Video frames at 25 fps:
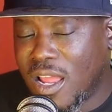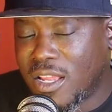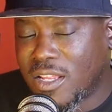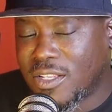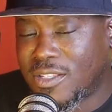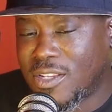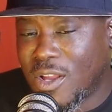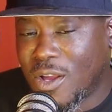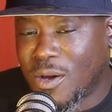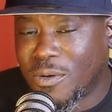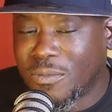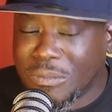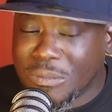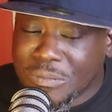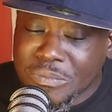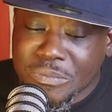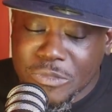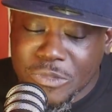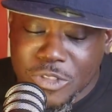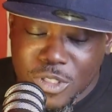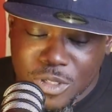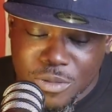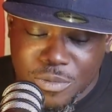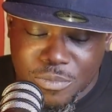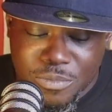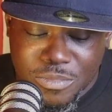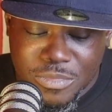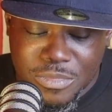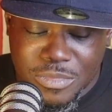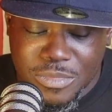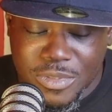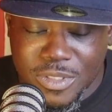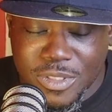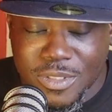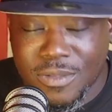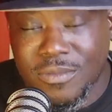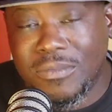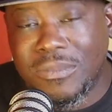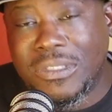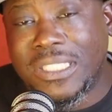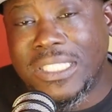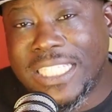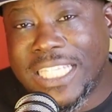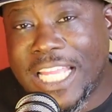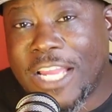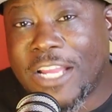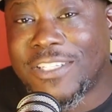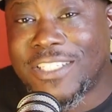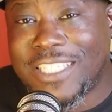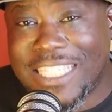So,
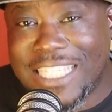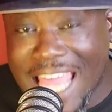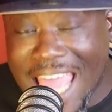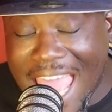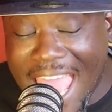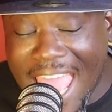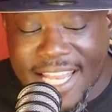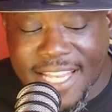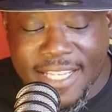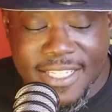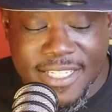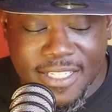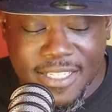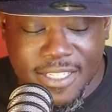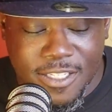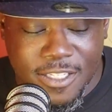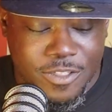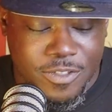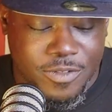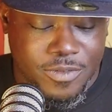there's that.